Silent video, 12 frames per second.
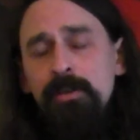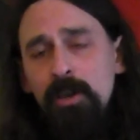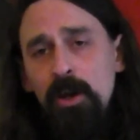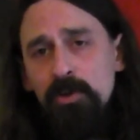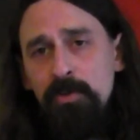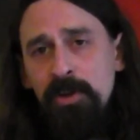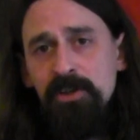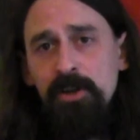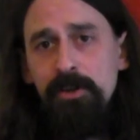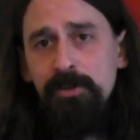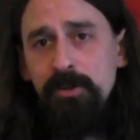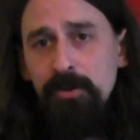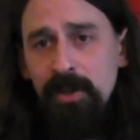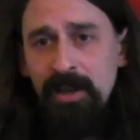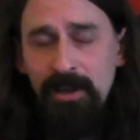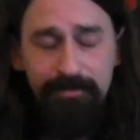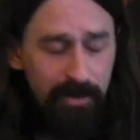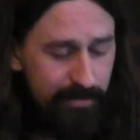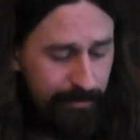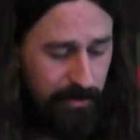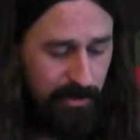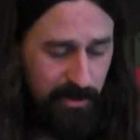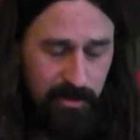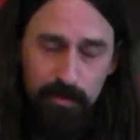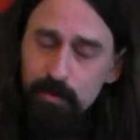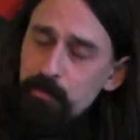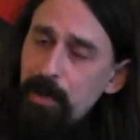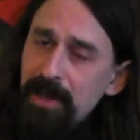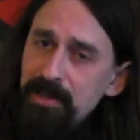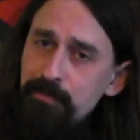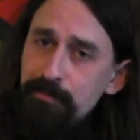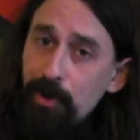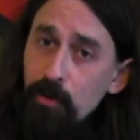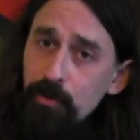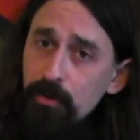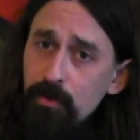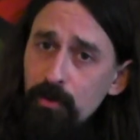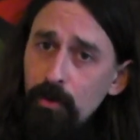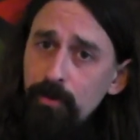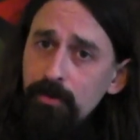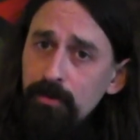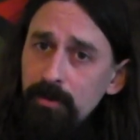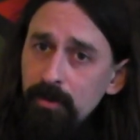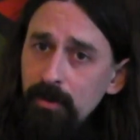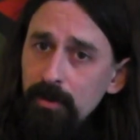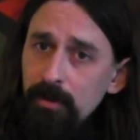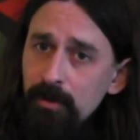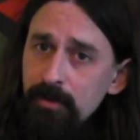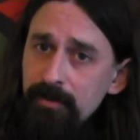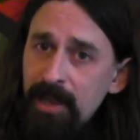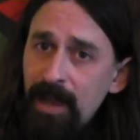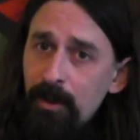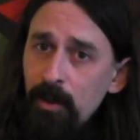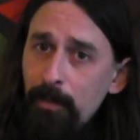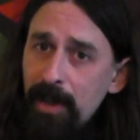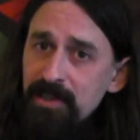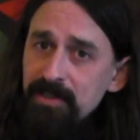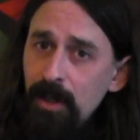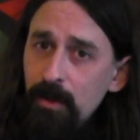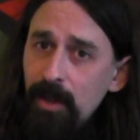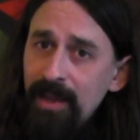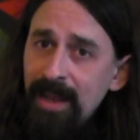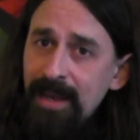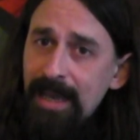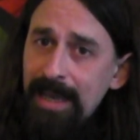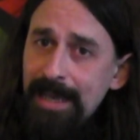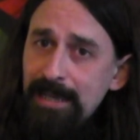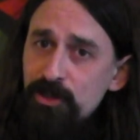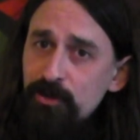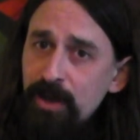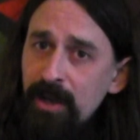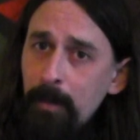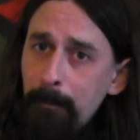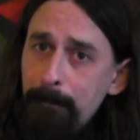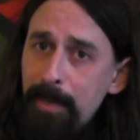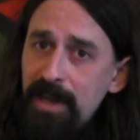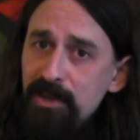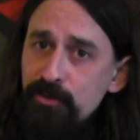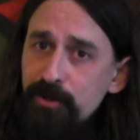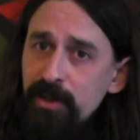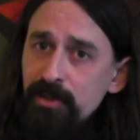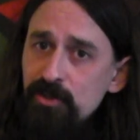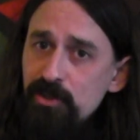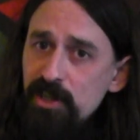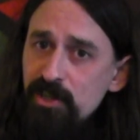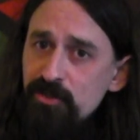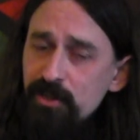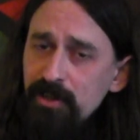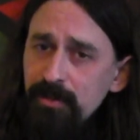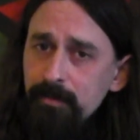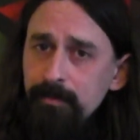The last one I showed you in our first few sessions was bass broken chord, down on the bass note, and then E string, B string, G string.